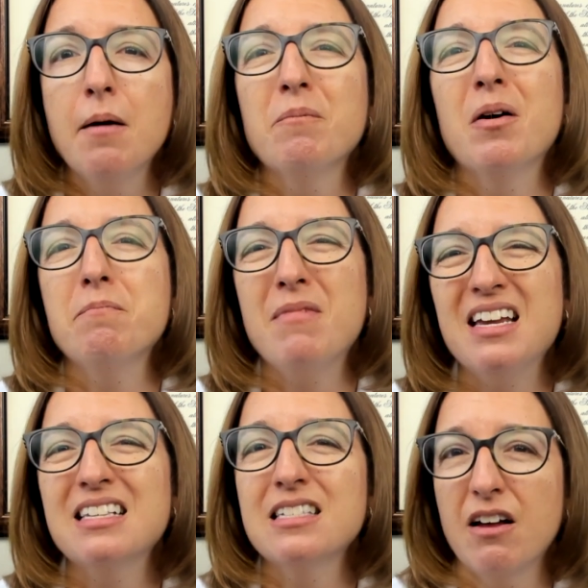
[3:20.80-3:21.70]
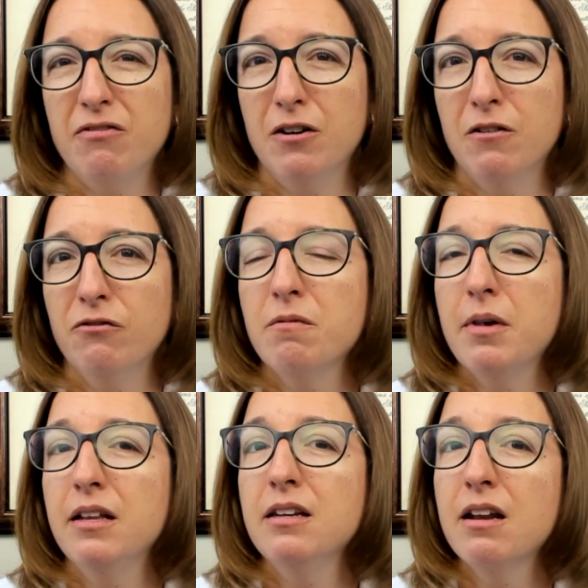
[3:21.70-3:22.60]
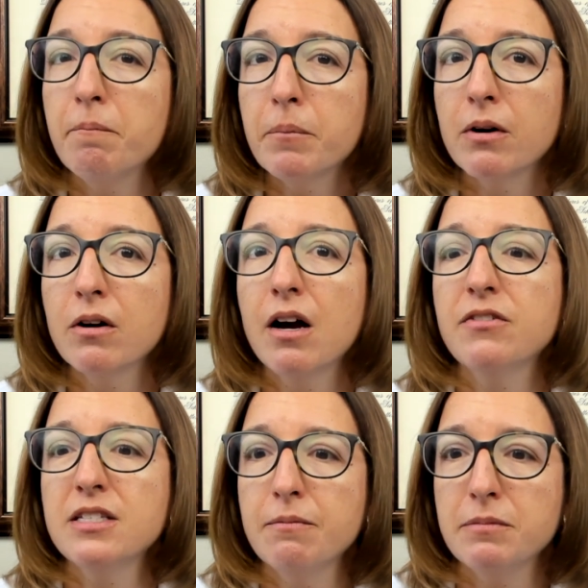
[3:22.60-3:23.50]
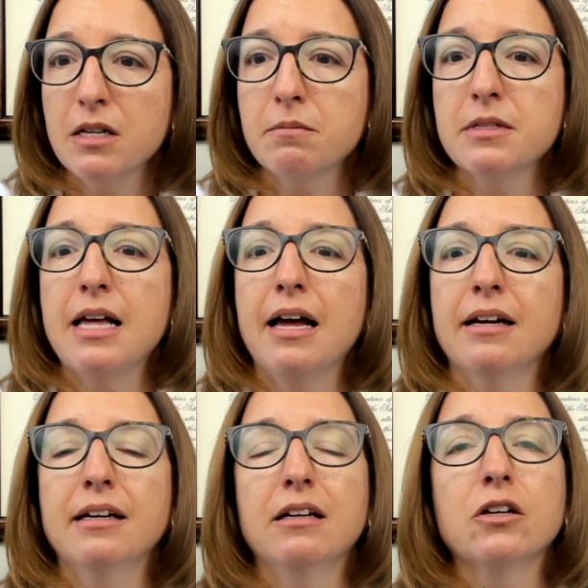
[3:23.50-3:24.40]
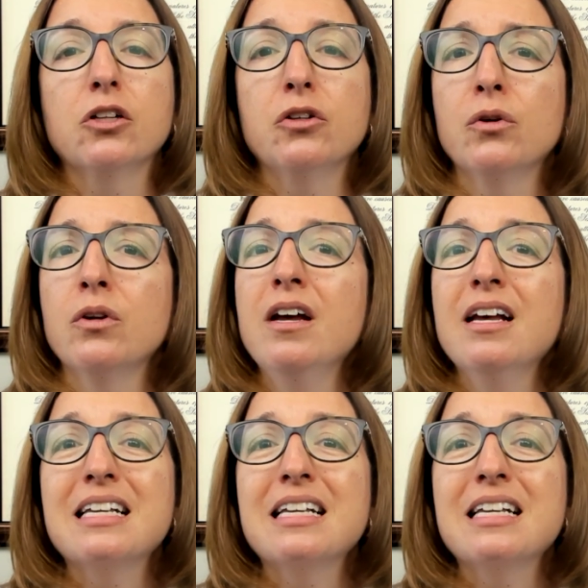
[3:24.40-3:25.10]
but may suffer from a number of symptoms that can include